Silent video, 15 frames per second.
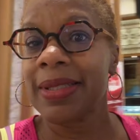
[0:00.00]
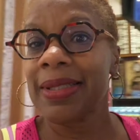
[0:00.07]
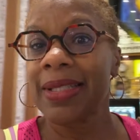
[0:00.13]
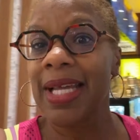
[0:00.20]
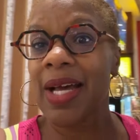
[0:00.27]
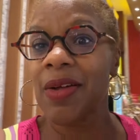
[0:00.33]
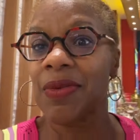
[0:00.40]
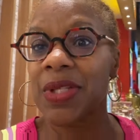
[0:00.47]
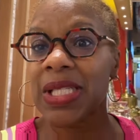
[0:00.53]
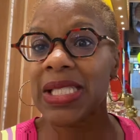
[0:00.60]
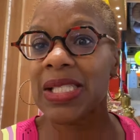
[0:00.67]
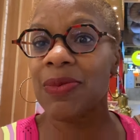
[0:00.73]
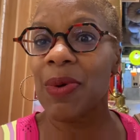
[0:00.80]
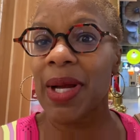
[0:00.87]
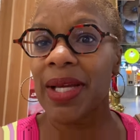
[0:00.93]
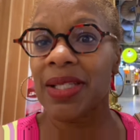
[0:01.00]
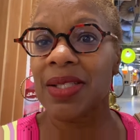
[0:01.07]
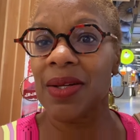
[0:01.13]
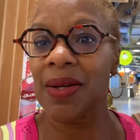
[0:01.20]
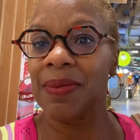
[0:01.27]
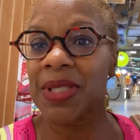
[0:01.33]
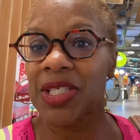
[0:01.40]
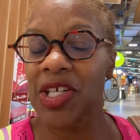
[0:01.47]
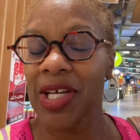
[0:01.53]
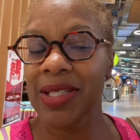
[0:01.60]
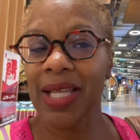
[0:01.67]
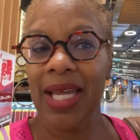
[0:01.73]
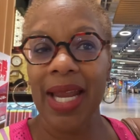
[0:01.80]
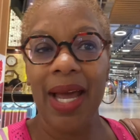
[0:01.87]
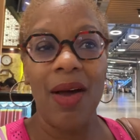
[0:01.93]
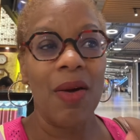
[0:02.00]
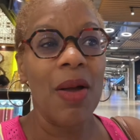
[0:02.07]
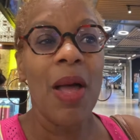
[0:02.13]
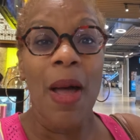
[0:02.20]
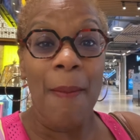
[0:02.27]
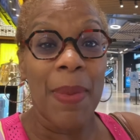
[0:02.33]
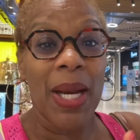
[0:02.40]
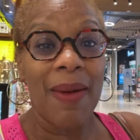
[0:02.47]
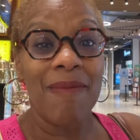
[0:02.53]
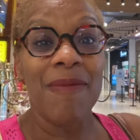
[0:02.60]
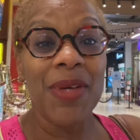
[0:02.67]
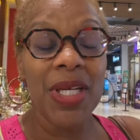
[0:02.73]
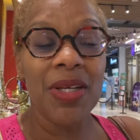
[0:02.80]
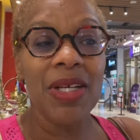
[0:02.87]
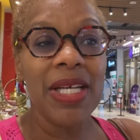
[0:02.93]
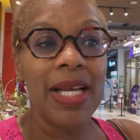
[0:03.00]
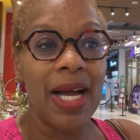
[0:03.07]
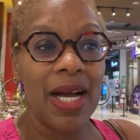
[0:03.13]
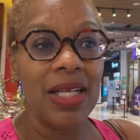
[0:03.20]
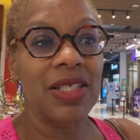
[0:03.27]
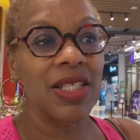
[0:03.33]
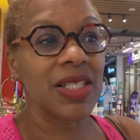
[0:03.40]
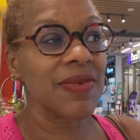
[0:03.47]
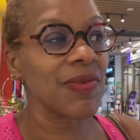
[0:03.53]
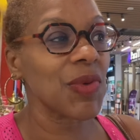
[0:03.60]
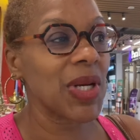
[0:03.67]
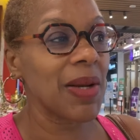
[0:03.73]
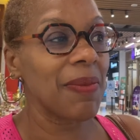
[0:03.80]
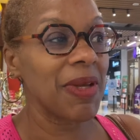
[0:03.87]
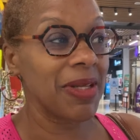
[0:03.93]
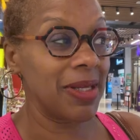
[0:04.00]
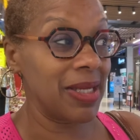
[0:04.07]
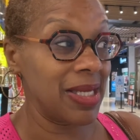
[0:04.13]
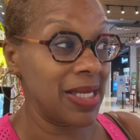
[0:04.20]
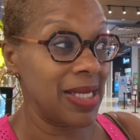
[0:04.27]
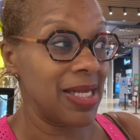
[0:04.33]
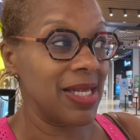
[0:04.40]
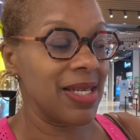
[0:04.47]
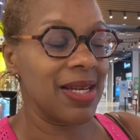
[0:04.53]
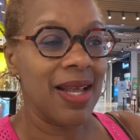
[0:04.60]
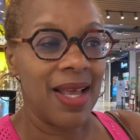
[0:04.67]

Down this way, so I'm gonna check that out. but I'm very conscious of what I'm eating.